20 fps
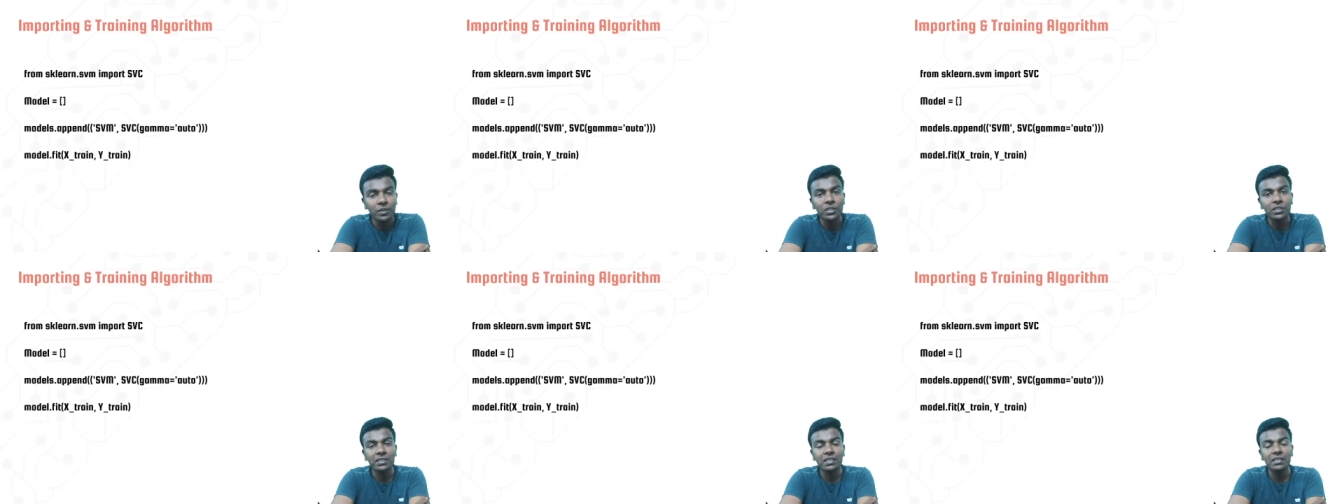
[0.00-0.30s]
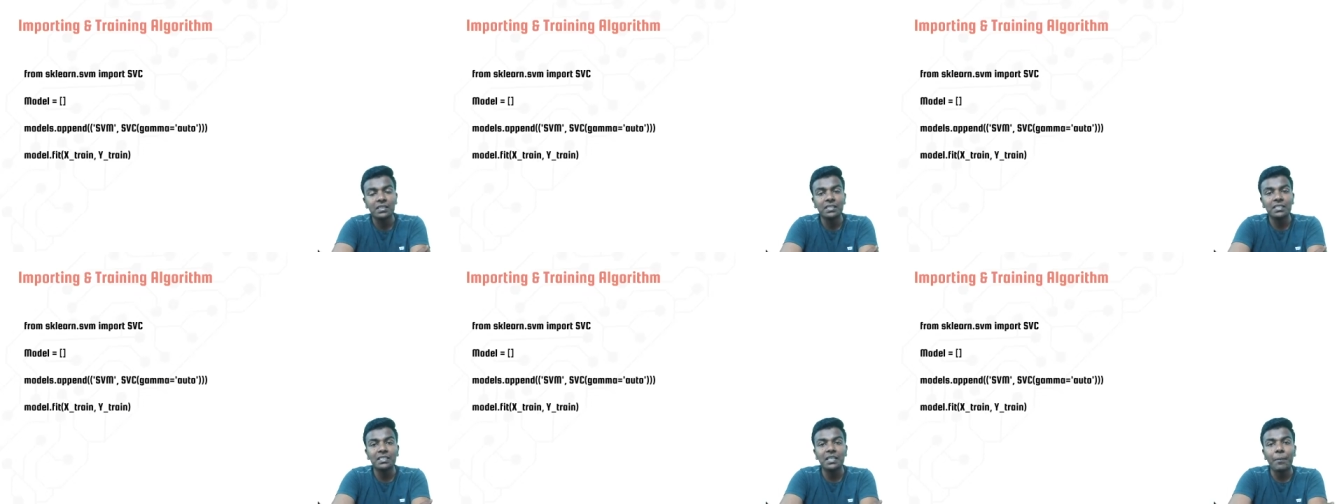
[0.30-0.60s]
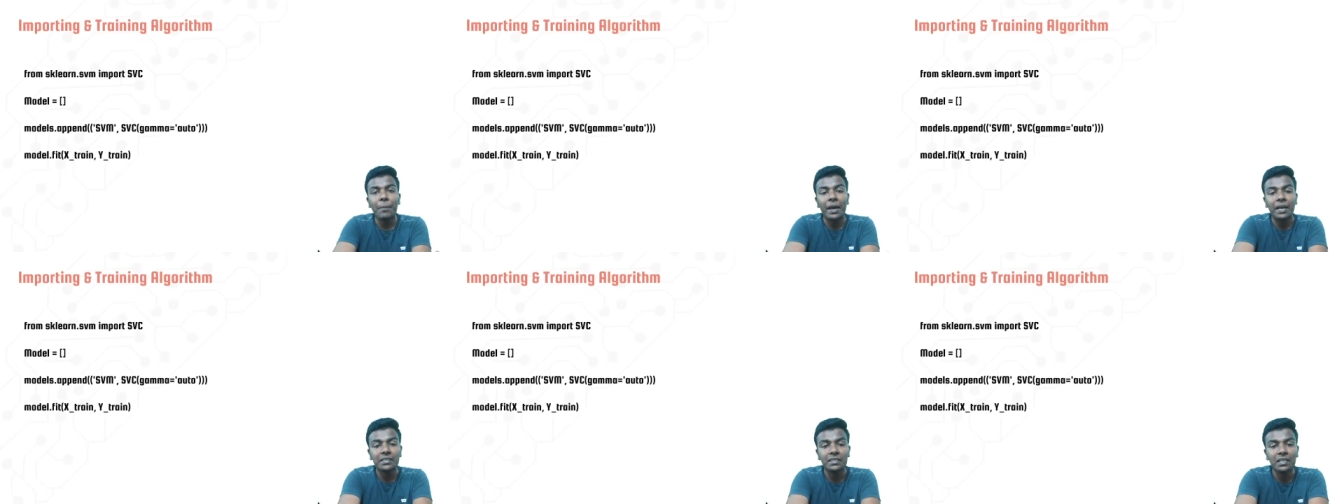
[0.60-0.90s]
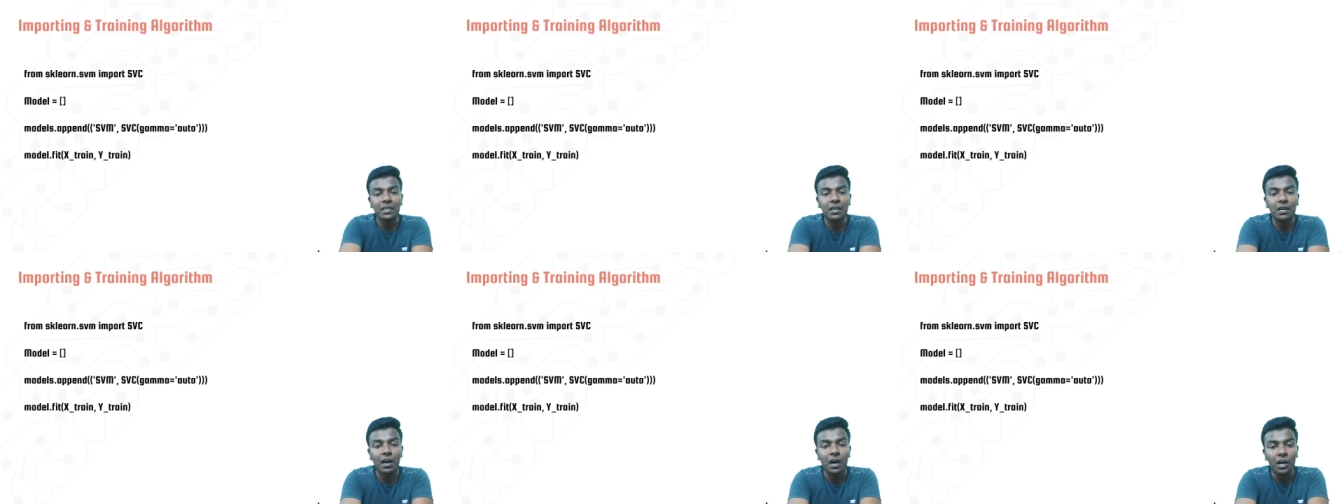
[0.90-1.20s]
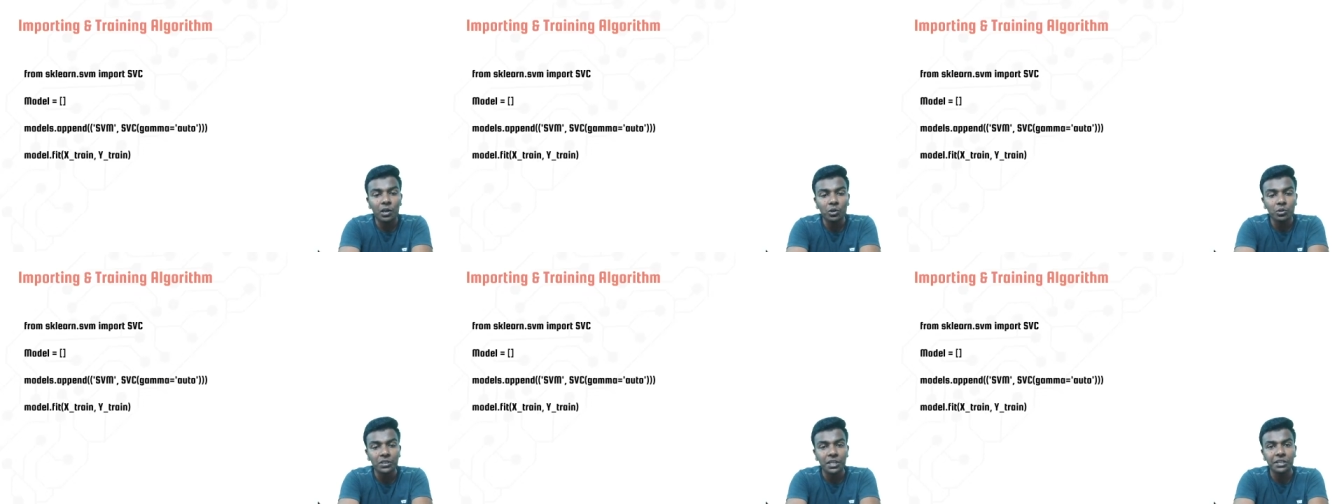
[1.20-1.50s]
This is the basic
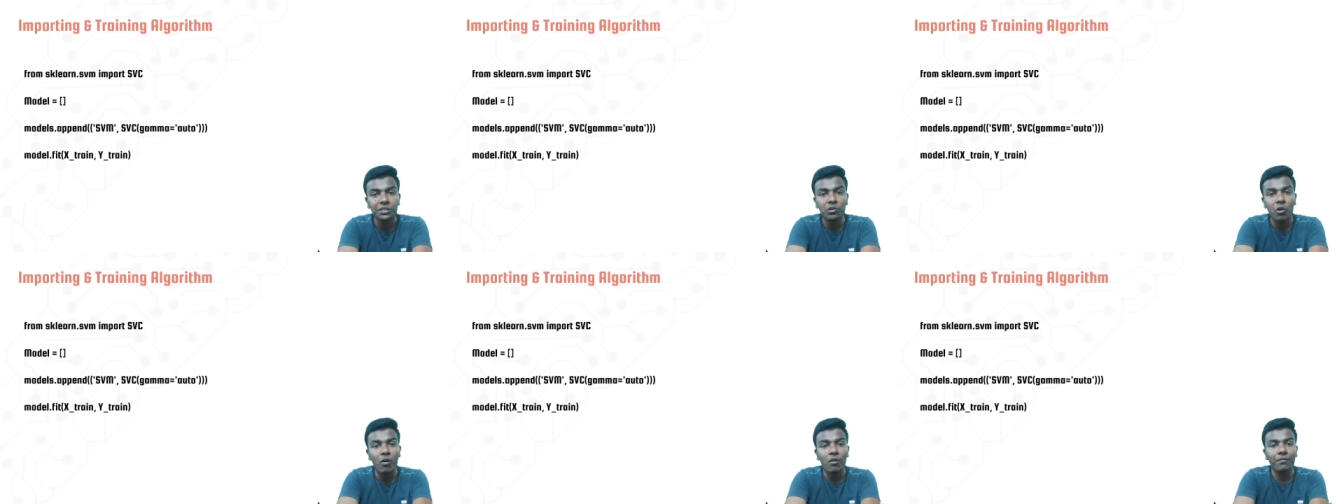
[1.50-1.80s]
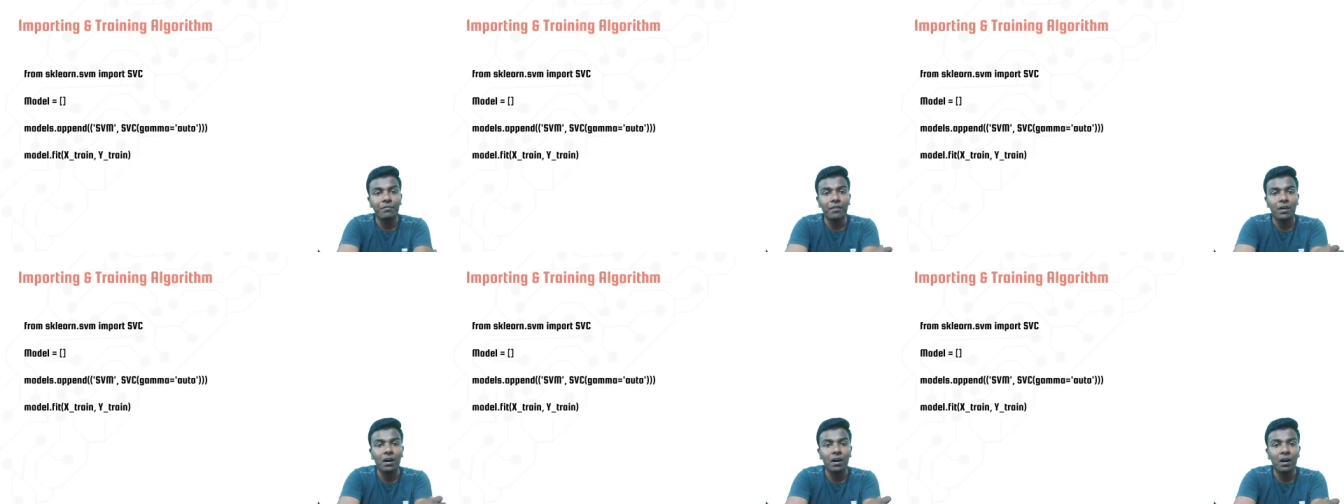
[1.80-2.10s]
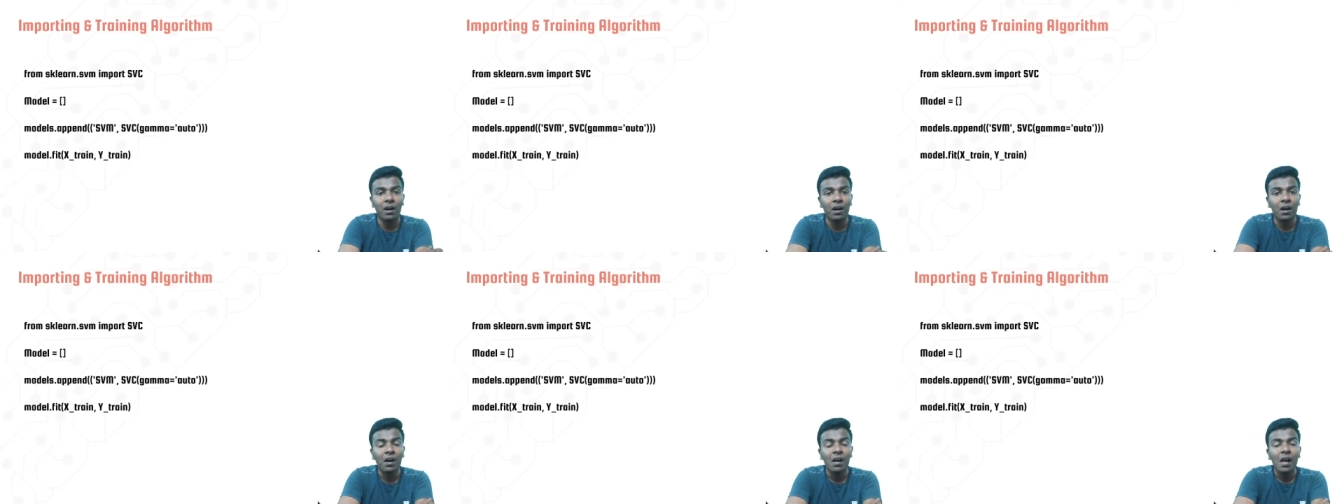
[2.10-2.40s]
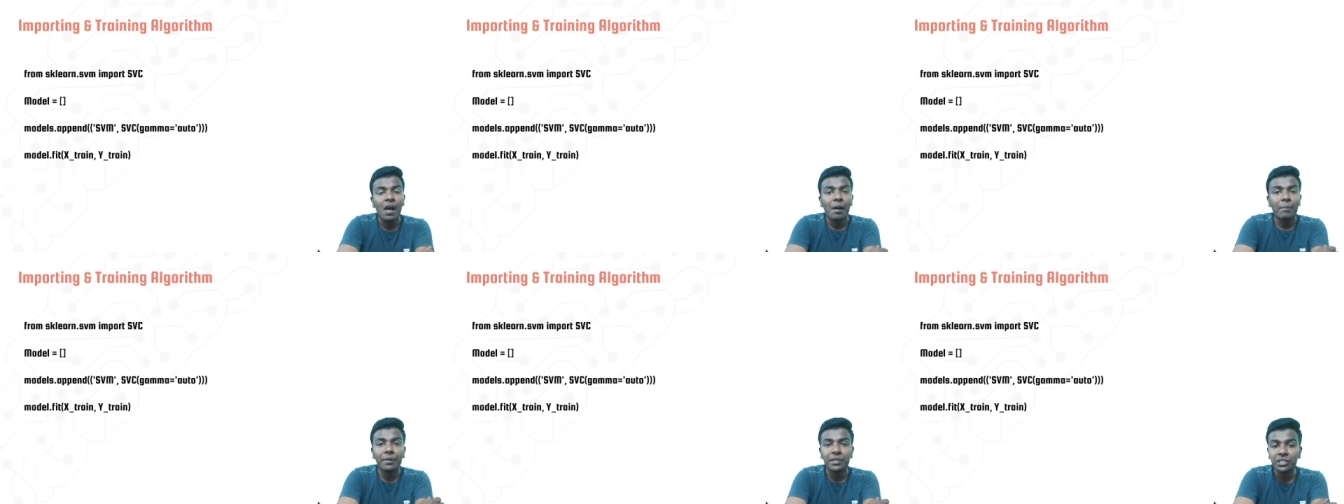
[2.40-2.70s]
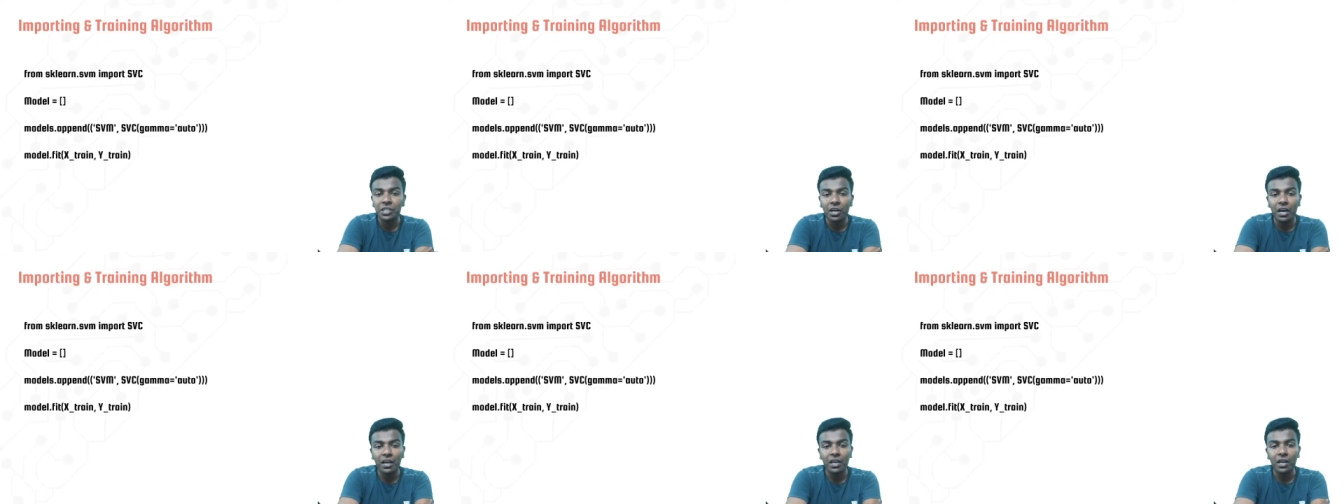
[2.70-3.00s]
usage of
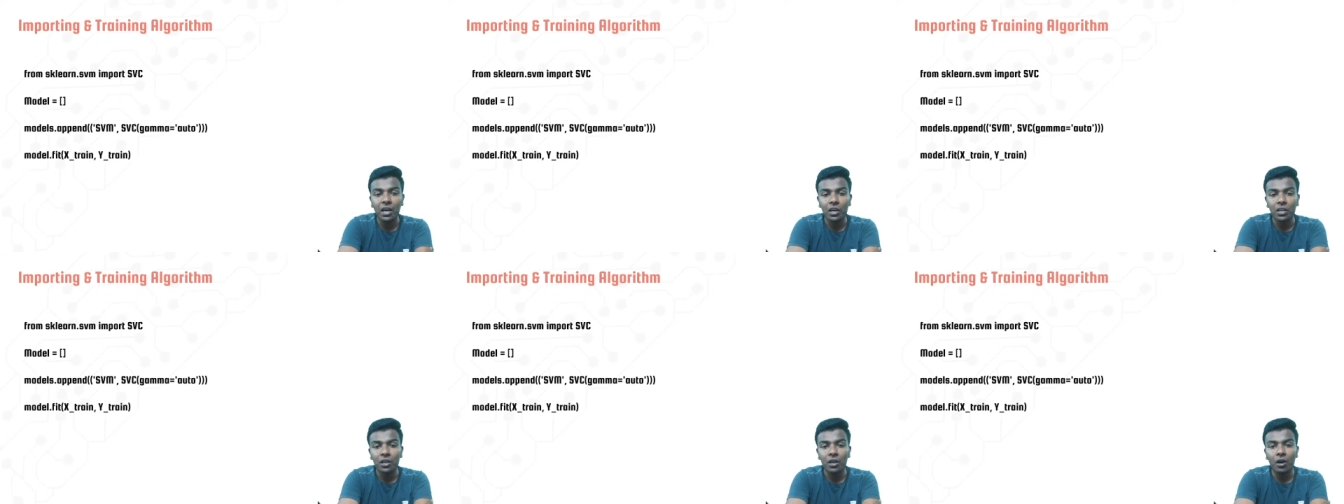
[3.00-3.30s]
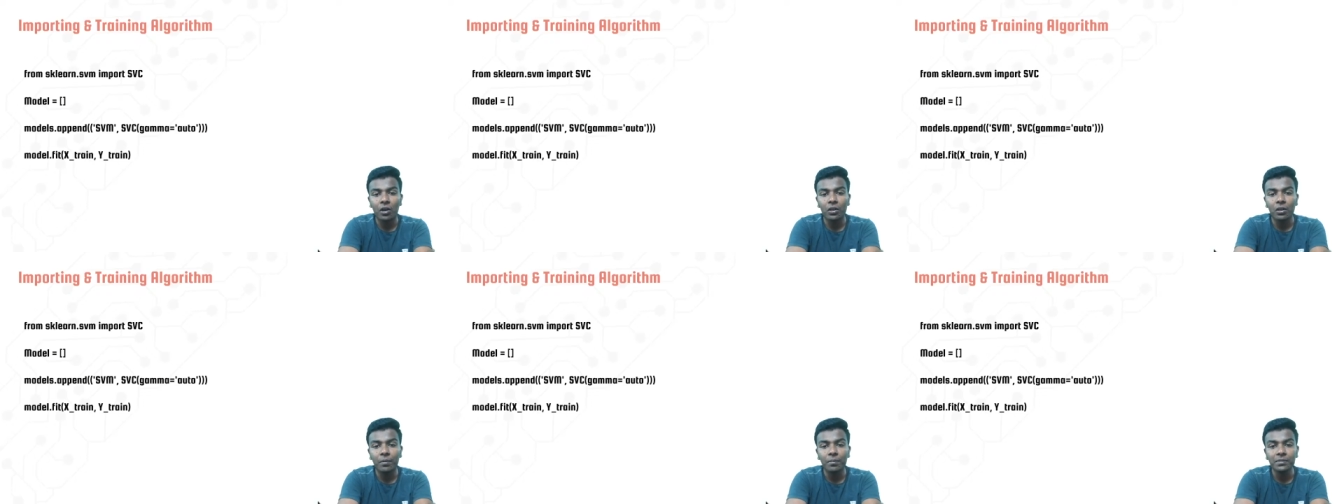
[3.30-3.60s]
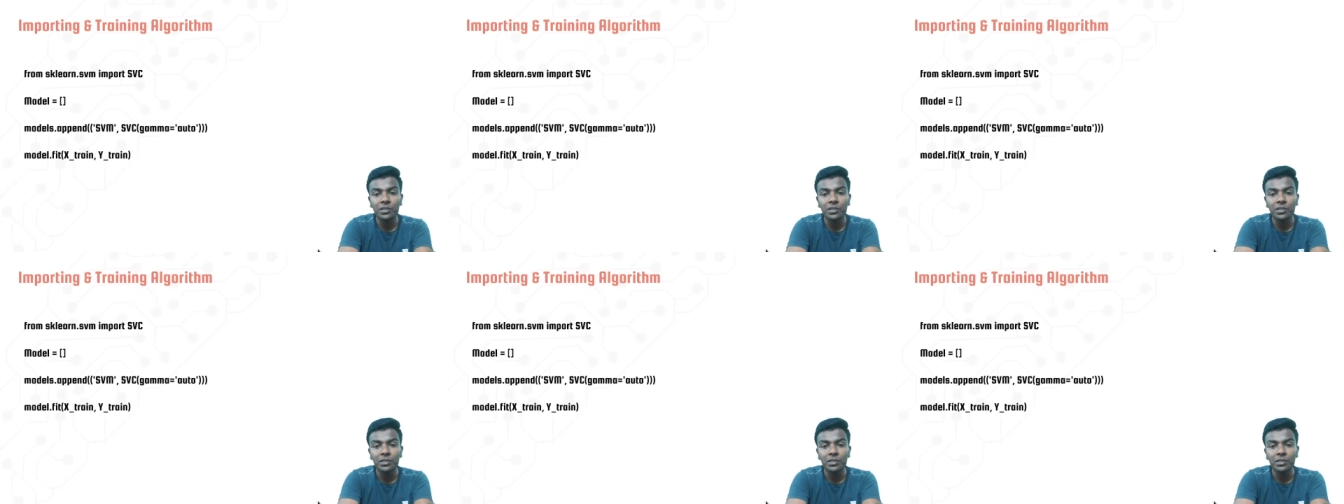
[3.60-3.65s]
machine learning algorithm.